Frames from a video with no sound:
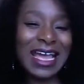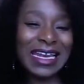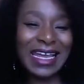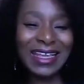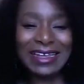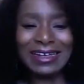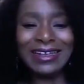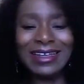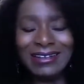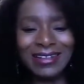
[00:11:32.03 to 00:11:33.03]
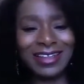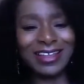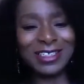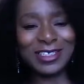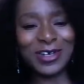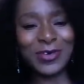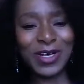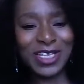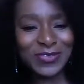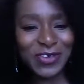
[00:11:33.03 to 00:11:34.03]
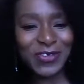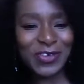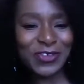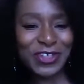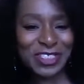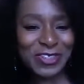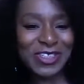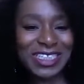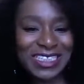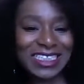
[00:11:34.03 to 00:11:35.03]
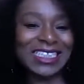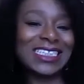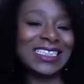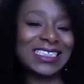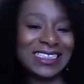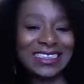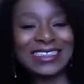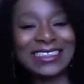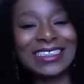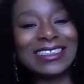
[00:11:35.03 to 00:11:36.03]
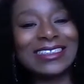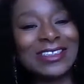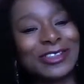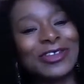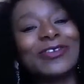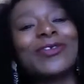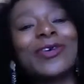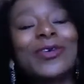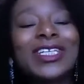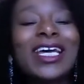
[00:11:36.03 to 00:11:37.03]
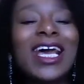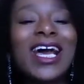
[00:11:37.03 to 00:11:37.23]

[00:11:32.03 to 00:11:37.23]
like clean things, and it's very crystal clean and easy and straightforward.